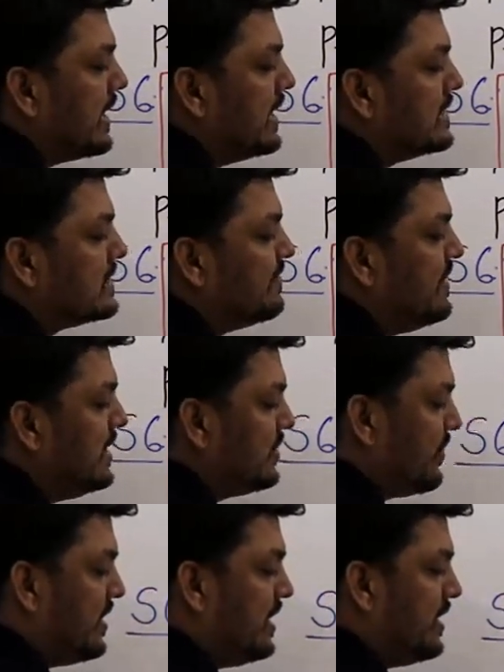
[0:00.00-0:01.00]
is
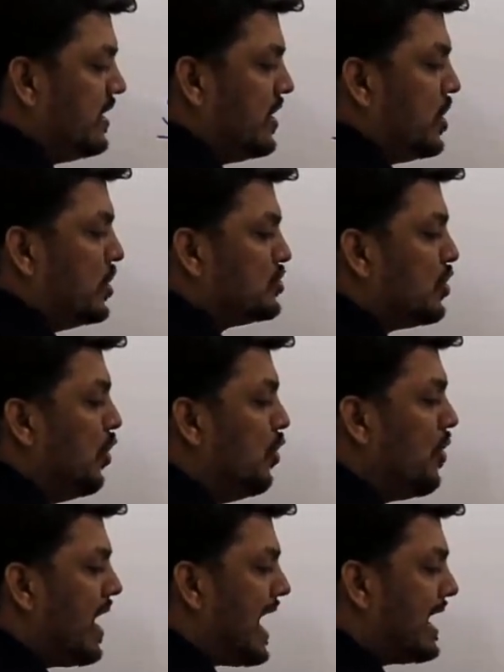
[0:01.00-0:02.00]
V3. So
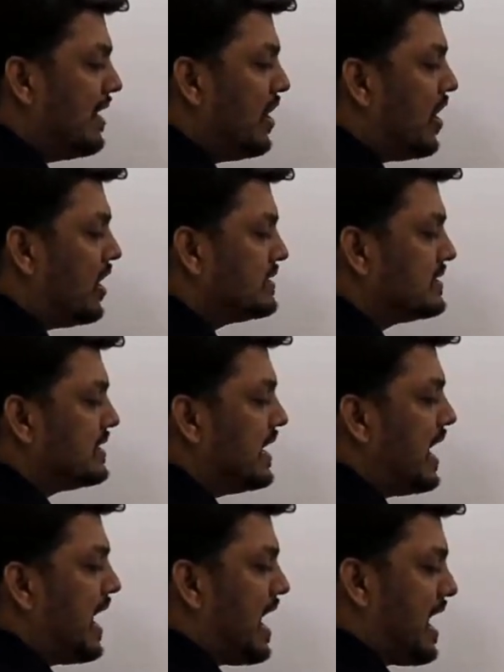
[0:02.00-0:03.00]
who had lost?
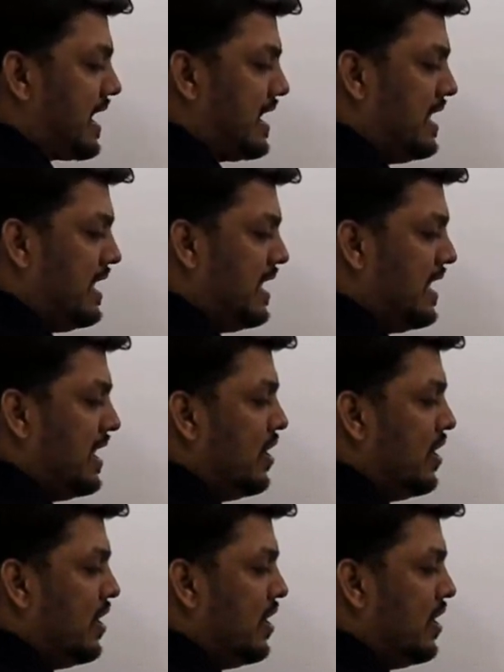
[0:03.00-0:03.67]
I.